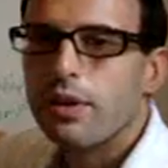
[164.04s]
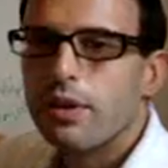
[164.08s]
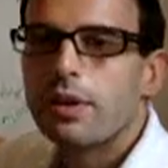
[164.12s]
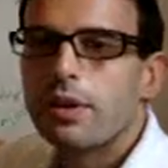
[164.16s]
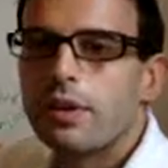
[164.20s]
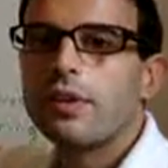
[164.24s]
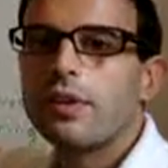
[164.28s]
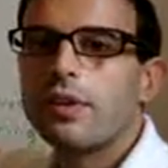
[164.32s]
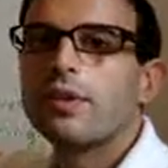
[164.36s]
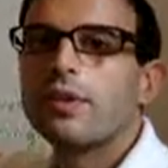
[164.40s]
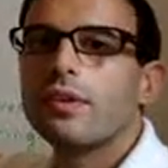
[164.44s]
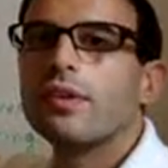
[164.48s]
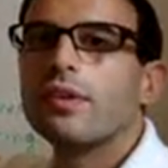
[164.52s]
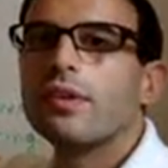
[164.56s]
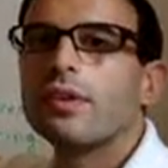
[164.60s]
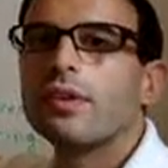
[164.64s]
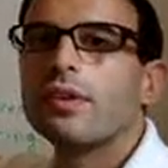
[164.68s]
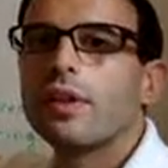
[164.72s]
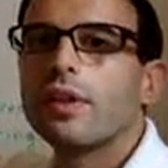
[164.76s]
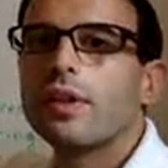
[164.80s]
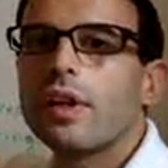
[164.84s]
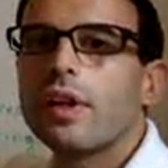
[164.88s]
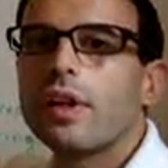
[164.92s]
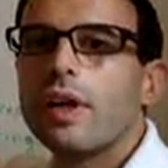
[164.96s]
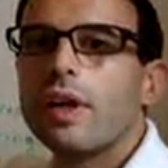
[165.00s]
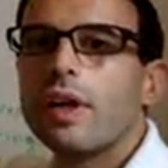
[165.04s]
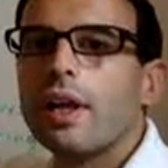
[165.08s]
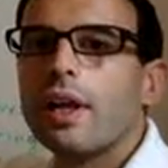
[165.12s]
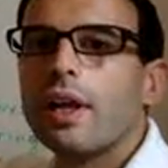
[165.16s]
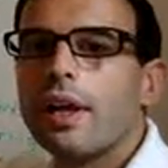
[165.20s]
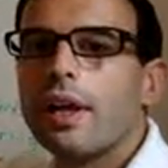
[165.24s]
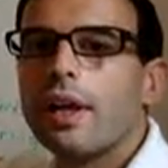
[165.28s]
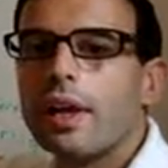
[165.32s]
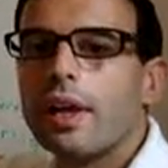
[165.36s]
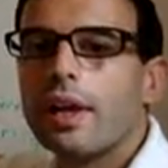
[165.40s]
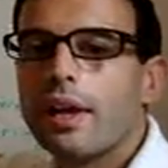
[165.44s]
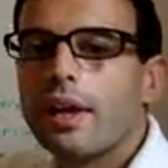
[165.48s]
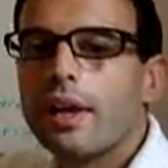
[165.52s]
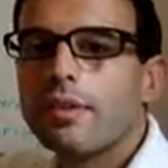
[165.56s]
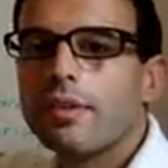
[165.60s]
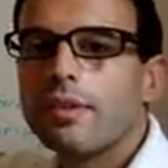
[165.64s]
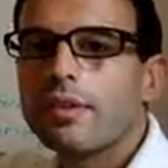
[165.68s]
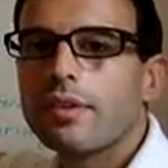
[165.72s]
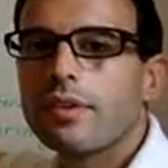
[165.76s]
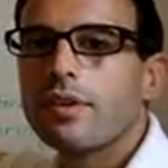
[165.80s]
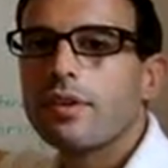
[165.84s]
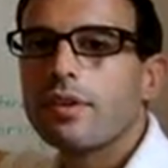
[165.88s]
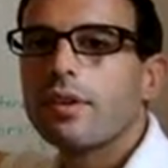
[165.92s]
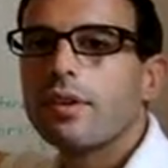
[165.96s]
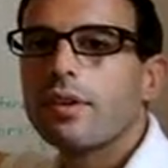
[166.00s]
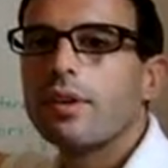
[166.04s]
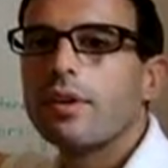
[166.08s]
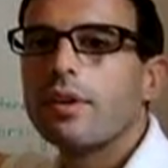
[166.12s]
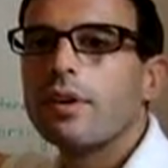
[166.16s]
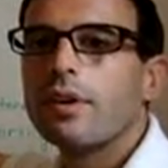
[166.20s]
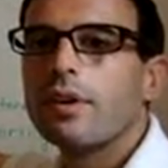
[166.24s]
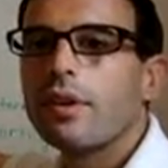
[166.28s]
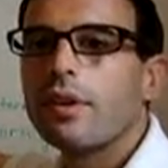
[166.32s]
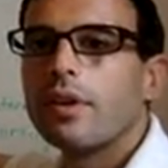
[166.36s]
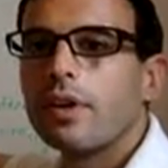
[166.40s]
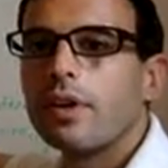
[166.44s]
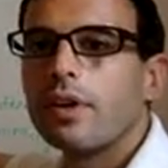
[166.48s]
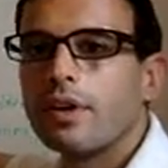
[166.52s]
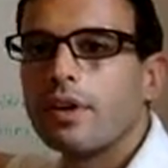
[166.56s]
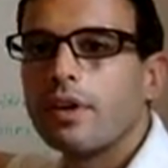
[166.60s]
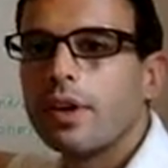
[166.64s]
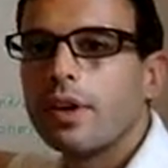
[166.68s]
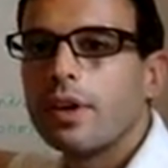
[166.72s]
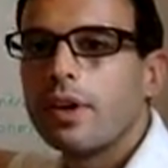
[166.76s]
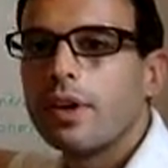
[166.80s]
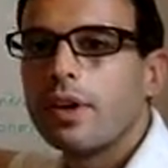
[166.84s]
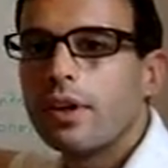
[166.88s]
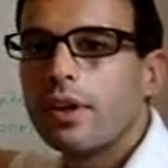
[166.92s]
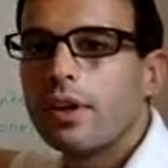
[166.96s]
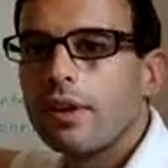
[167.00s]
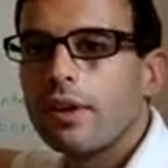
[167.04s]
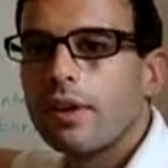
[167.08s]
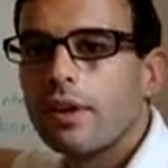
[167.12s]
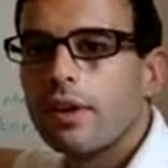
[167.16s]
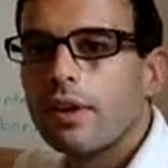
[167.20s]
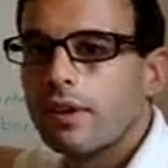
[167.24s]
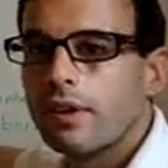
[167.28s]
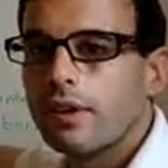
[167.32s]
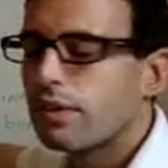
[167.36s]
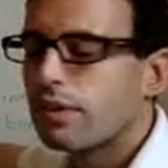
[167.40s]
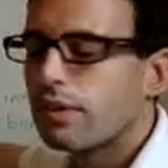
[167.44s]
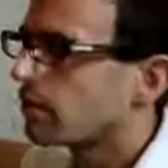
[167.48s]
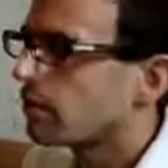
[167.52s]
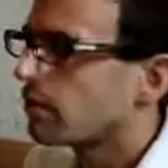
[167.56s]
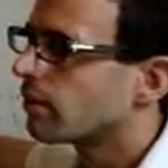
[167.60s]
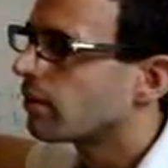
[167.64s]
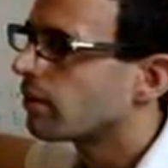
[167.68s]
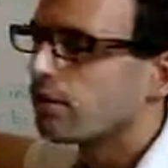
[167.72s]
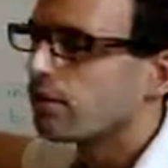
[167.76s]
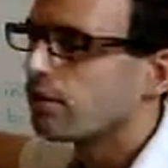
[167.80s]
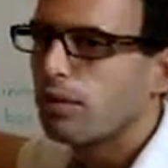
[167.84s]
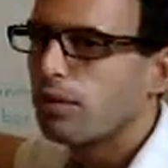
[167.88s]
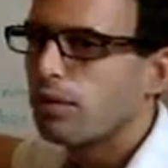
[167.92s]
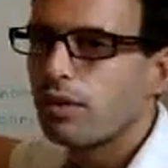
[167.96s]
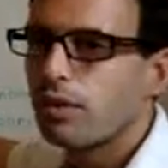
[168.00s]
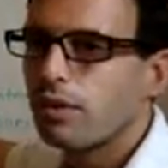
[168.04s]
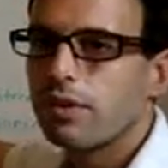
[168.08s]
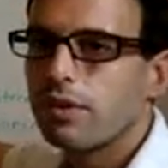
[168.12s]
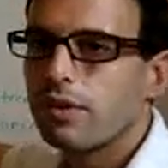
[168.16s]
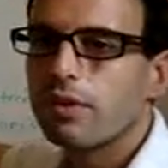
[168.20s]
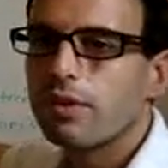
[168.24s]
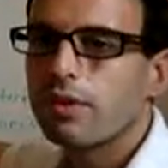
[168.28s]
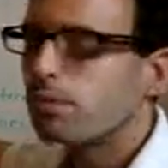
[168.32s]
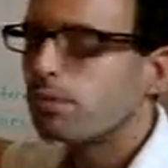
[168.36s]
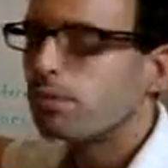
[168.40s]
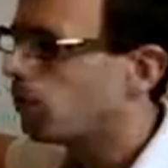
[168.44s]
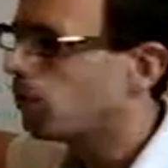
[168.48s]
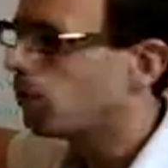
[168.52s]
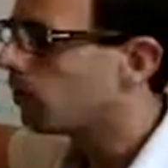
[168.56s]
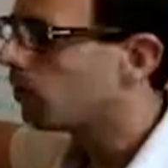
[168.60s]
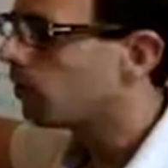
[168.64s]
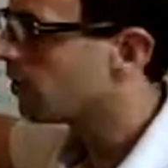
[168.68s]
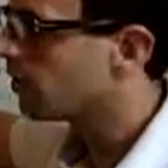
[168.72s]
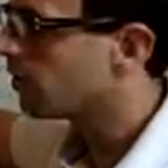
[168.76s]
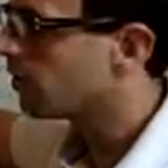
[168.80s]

this is less than this, or this is more